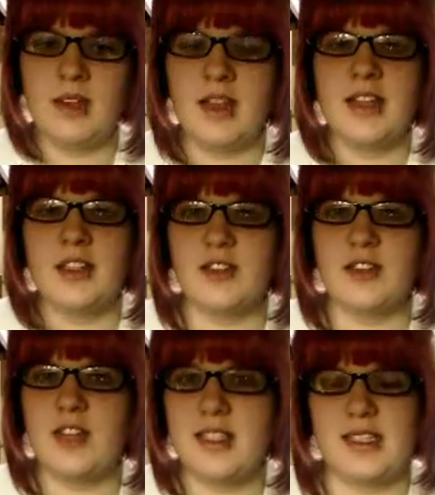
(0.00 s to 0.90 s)
There's a
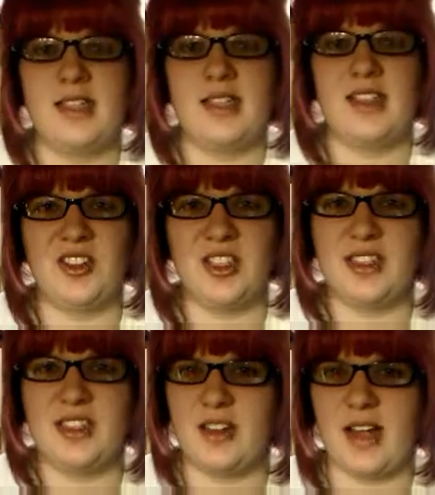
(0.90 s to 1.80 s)
fun scene that really
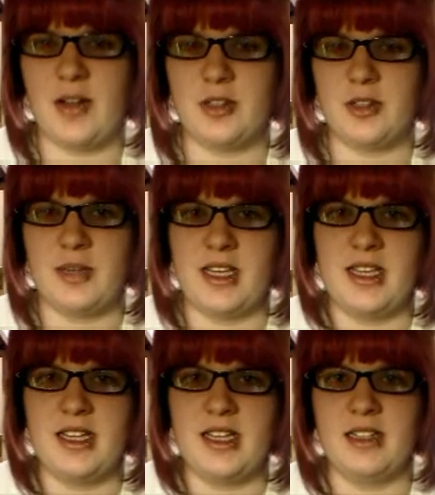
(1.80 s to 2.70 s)
stuck out to me
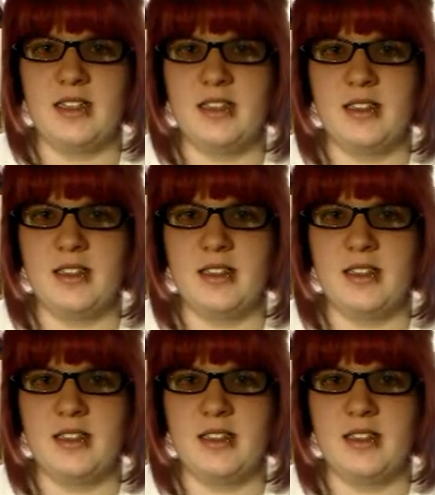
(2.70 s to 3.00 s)
in